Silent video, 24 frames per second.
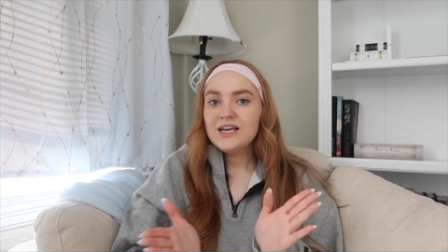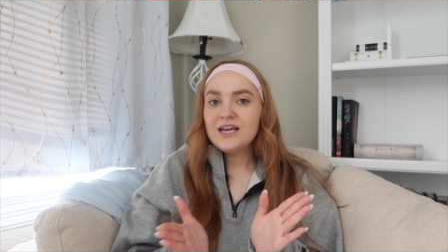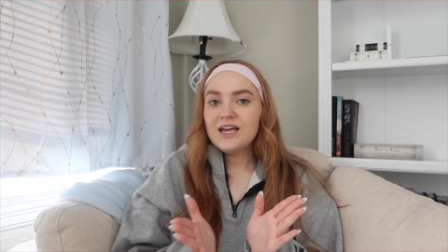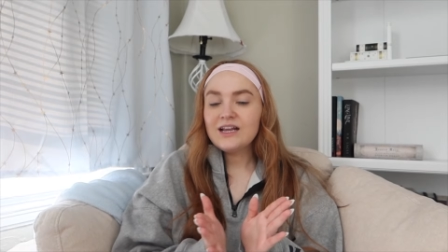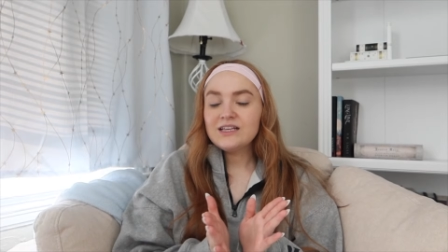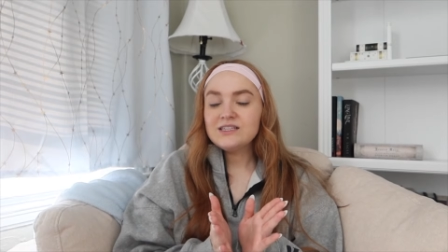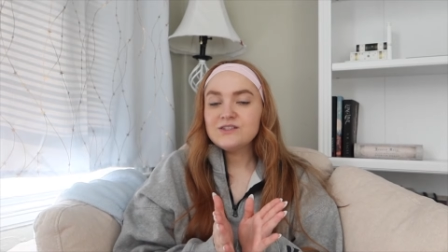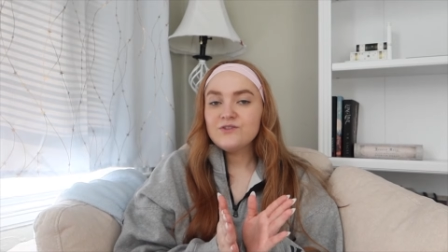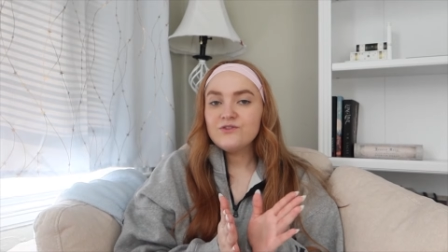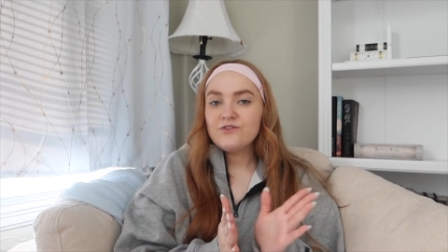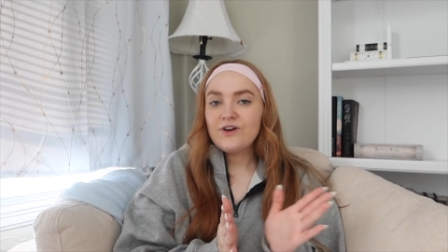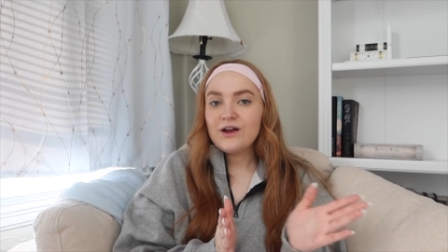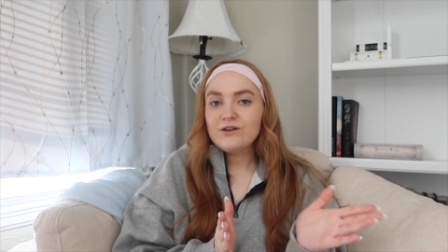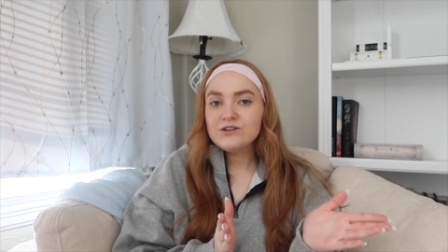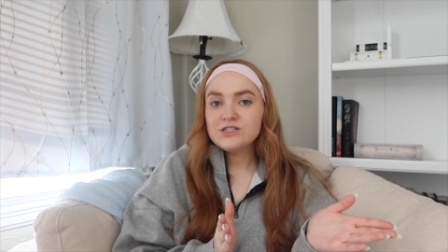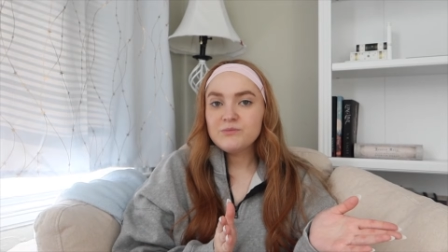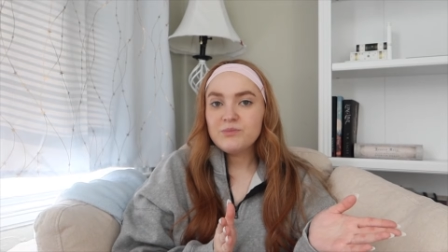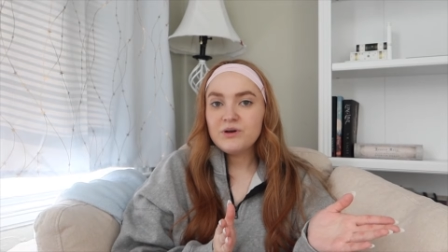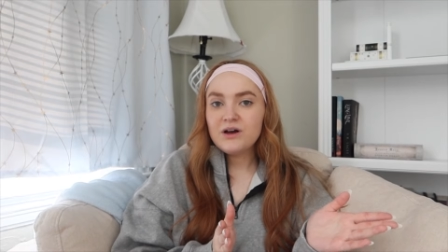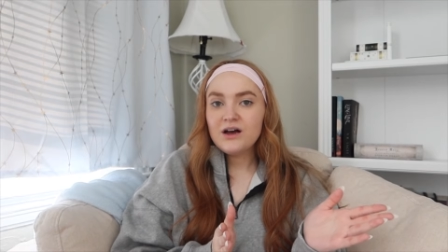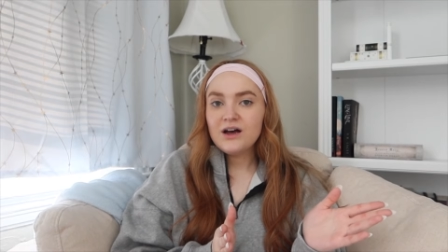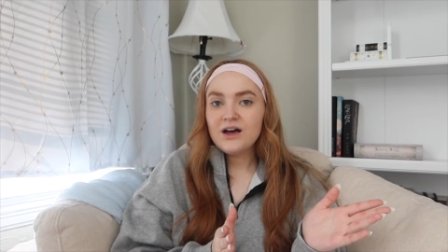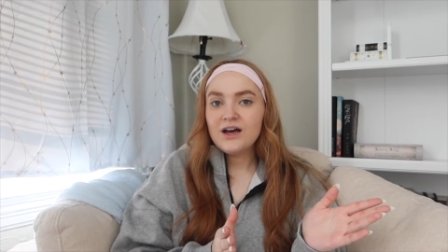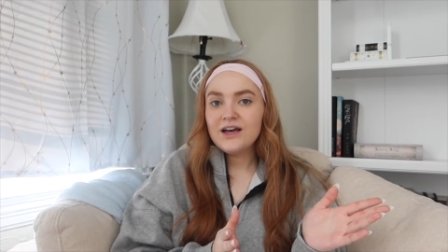It is frowned
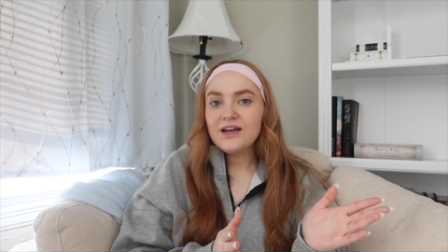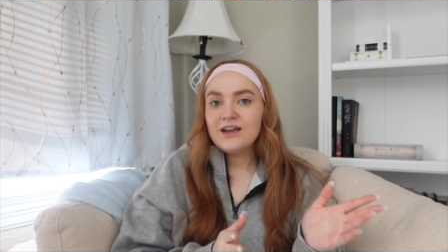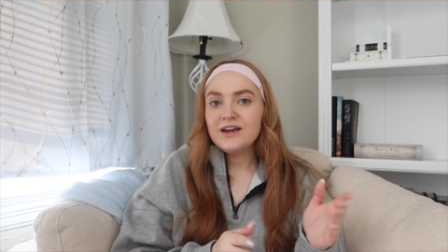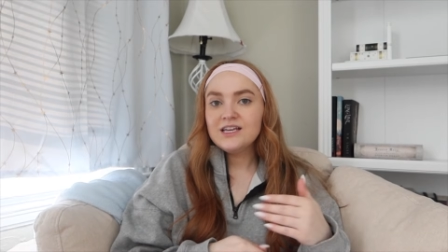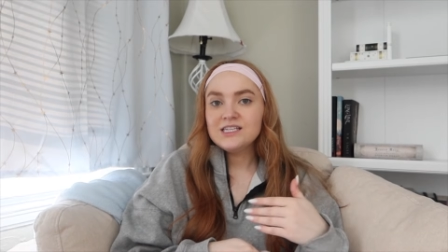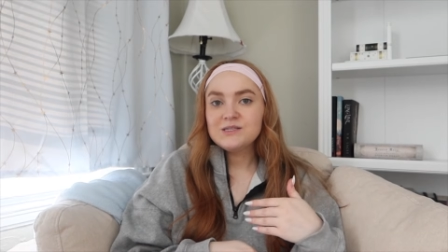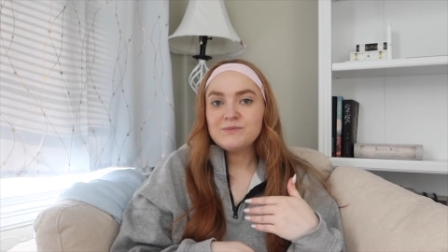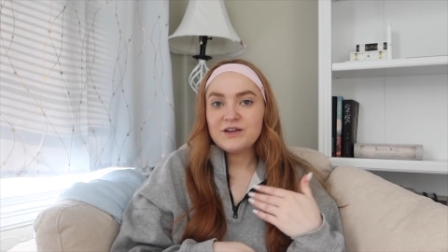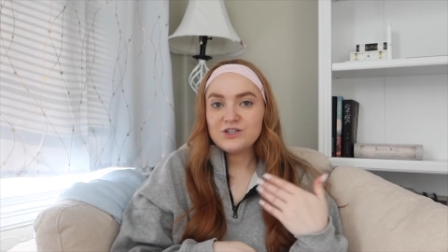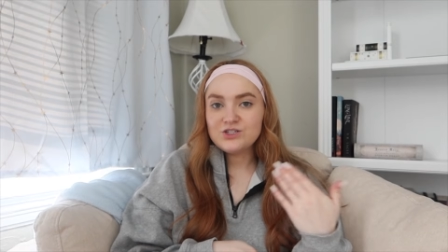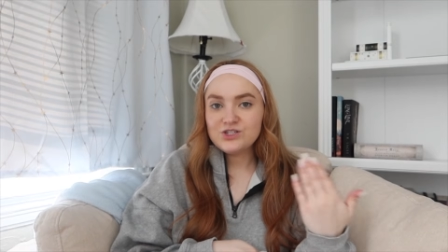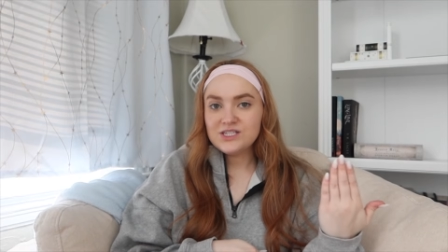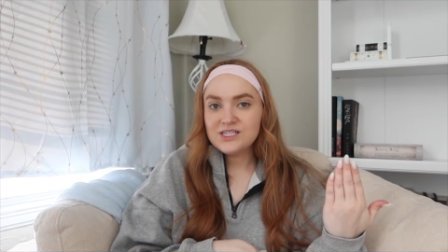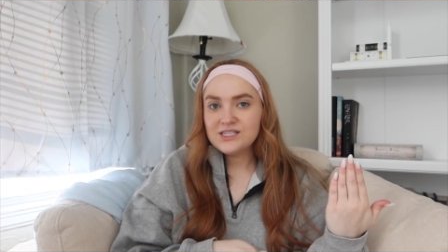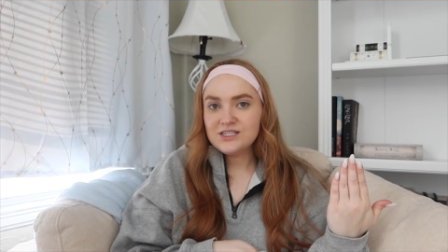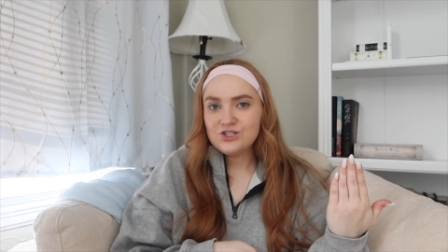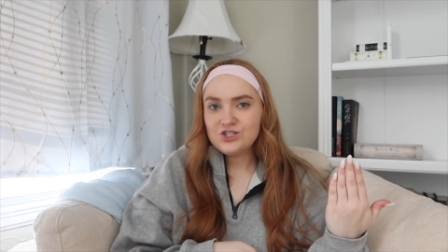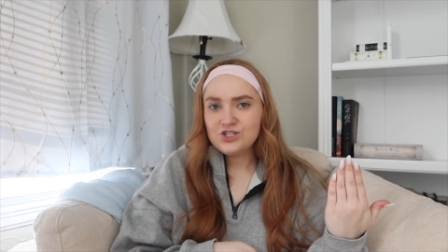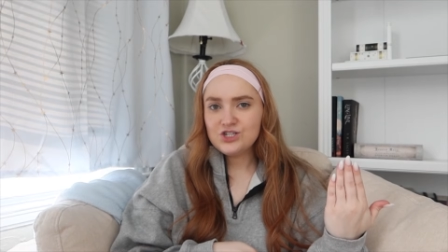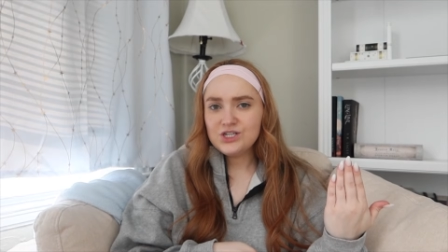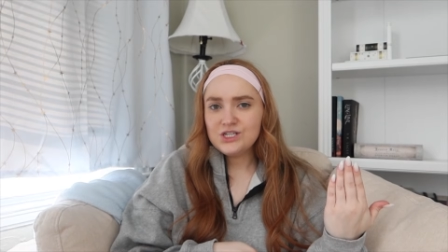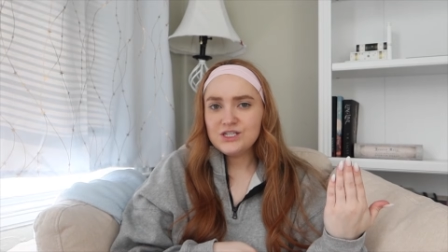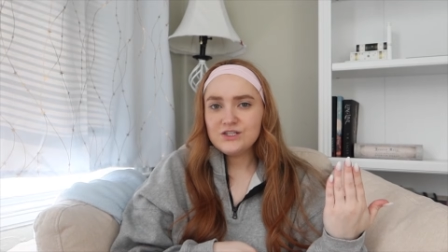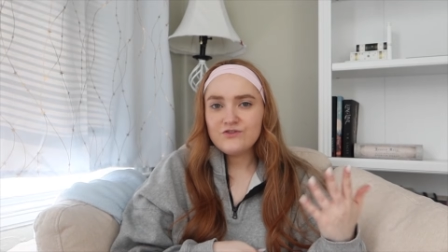upon, especially since
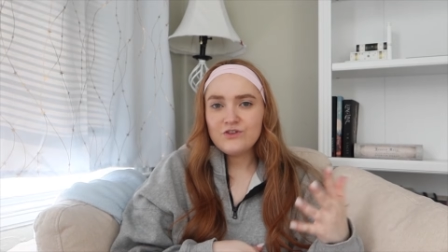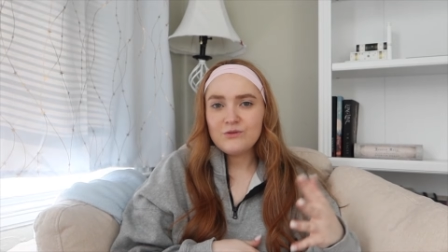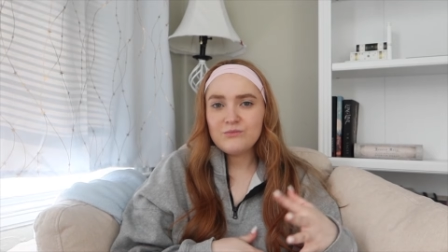she's